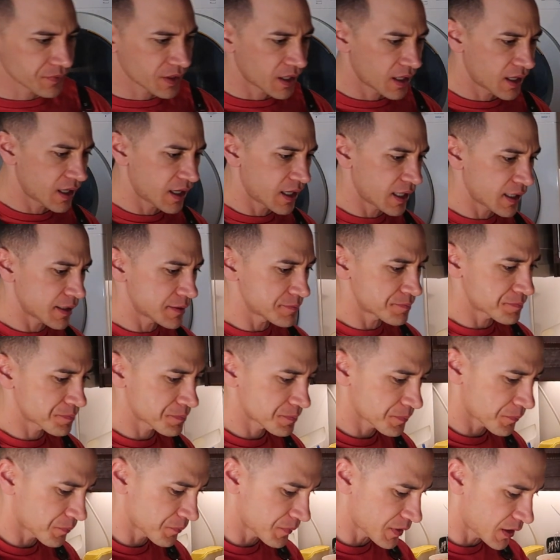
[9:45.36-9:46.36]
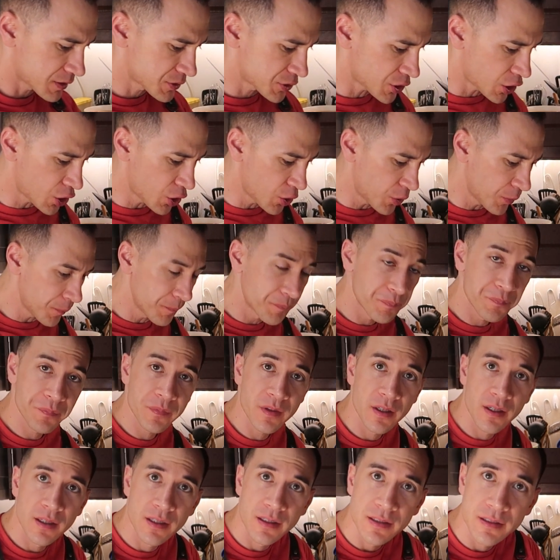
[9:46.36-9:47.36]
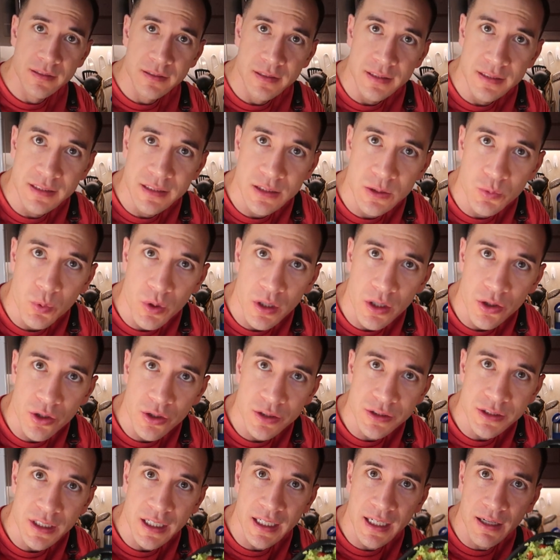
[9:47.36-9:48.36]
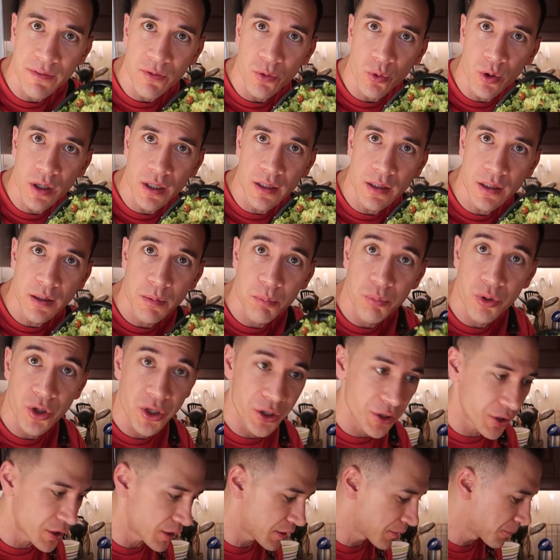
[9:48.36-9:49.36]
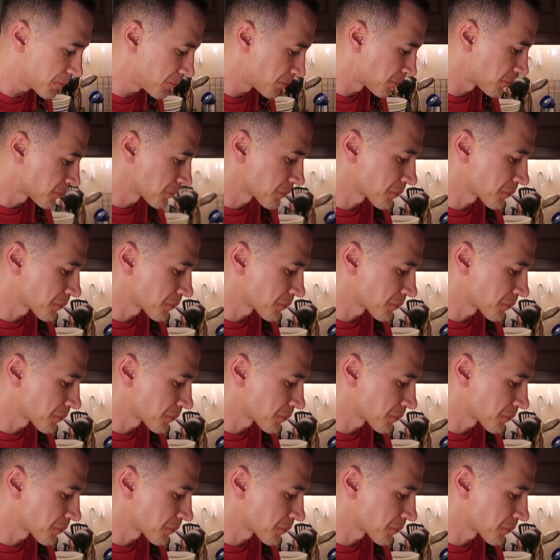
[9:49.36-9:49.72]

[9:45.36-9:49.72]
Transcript: Alright, so this is what it looks like, everyone. Pretty good.